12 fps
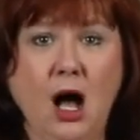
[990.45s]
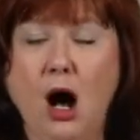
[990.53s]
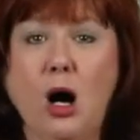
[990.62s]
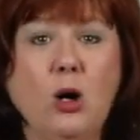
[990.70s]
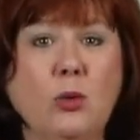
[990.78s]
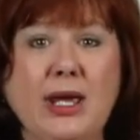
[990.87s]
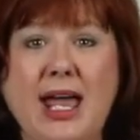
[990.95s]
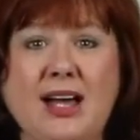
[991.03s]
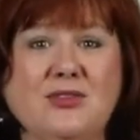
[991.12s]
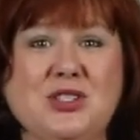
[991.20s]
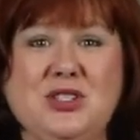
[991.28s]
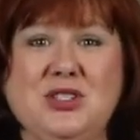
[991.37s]
All we have
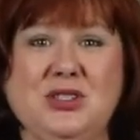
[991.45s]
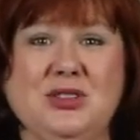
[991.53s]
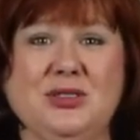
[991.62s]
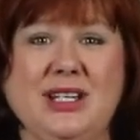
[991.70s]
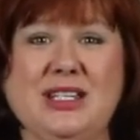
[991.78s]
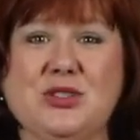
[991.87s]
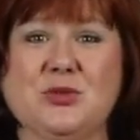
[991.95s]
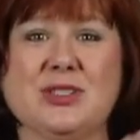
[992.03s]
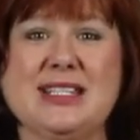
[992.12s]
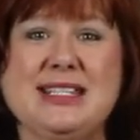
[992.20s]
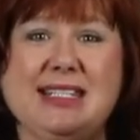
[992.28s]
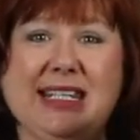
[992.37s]
to do is
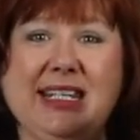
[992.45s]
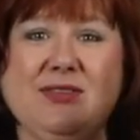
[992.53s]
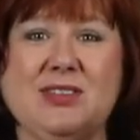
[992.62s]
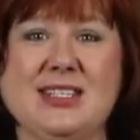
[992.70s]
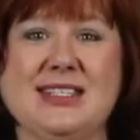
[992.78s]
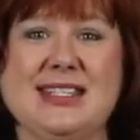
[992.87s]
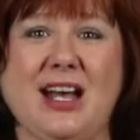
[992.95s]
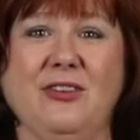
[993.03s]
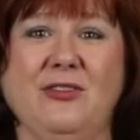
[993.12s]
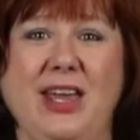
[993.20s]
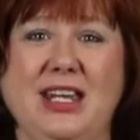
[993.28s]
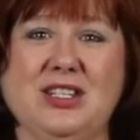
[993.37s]
receive this
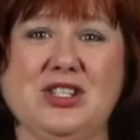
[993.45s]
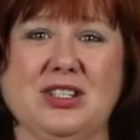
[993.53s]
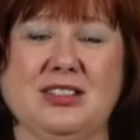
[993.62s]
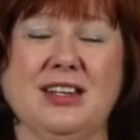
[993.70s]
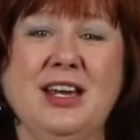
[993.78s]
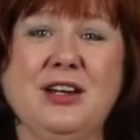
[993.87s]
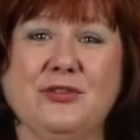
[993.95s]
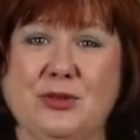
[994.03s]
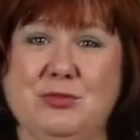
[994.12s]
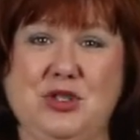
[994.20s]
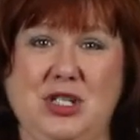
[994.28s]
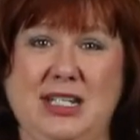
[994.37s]
salvation
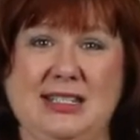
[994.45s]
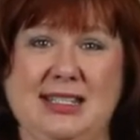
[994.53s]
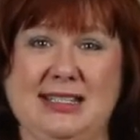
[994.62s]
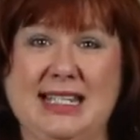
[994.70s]
from Jesus.